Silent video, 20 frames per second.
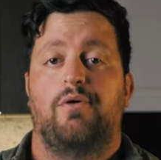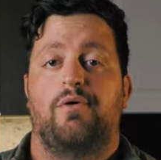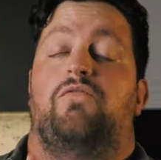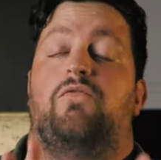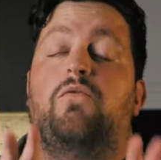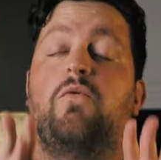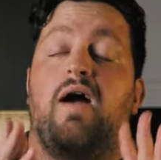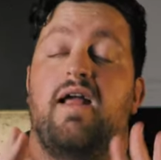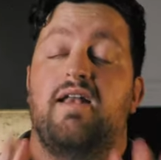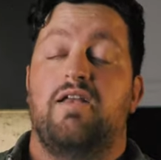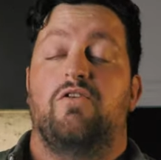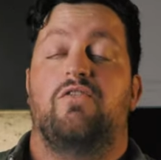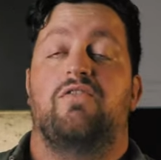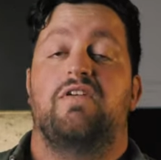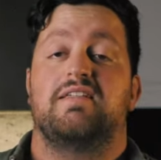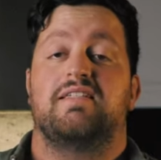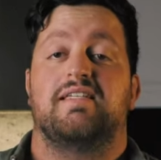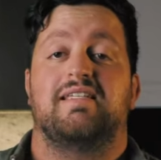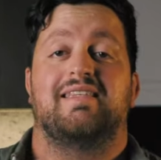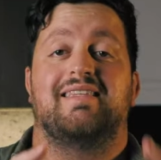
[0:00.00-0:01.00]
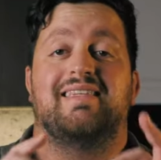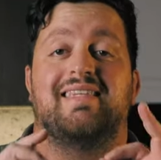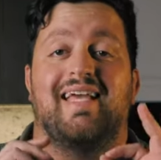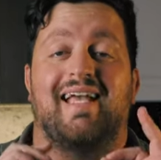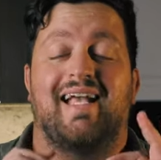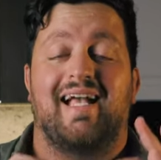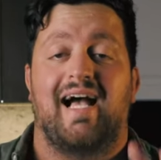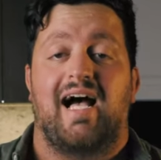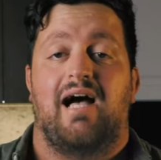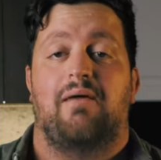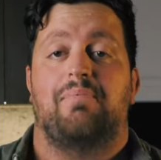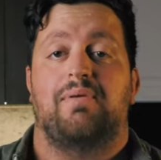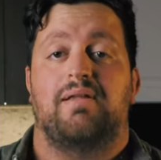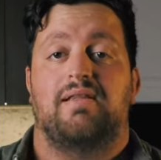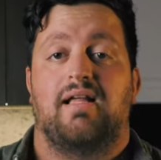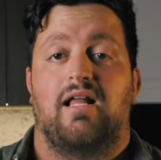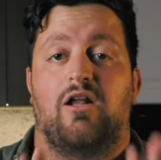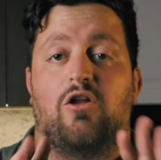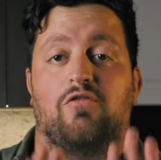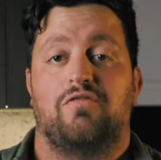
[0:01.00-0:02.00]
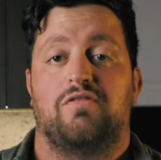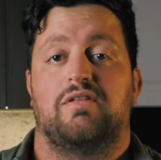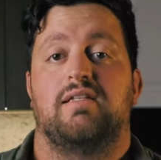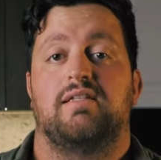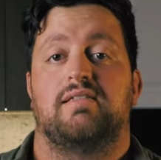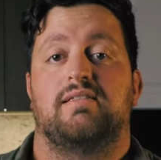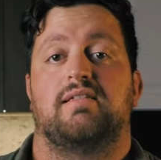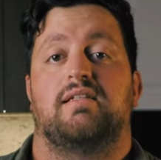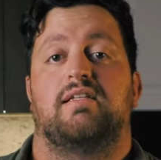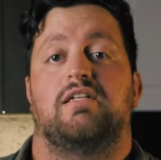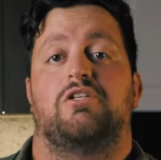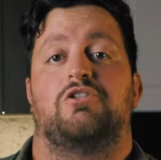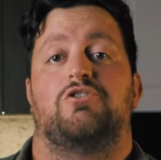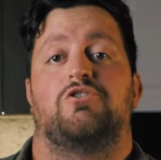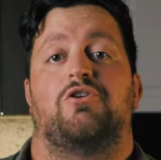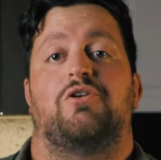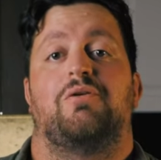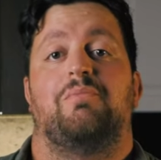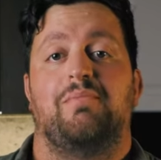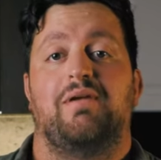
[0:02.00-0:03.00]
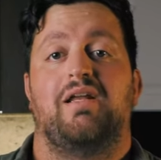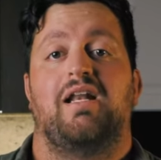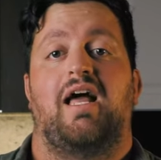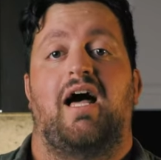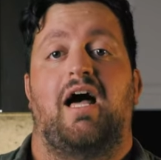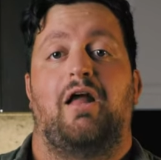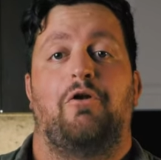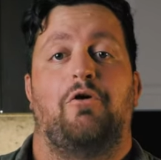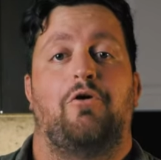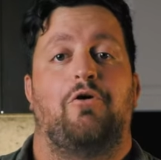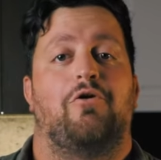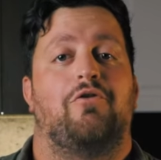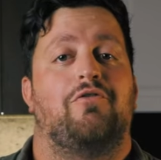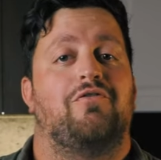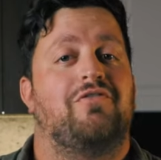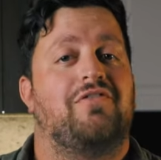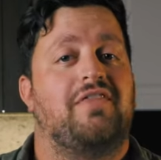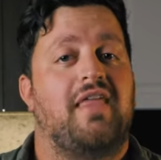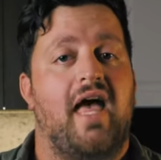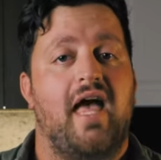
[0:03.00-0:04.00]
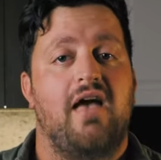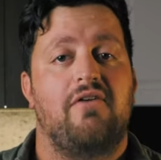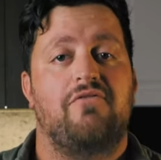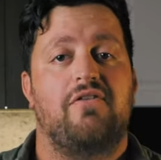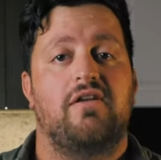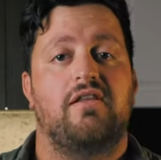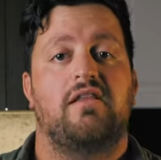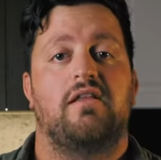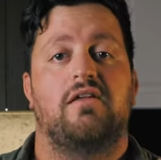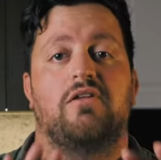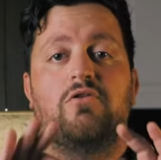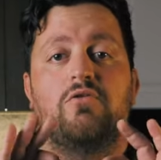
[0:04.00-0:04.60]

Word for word: When you visit the capital of this region, Milano, definitely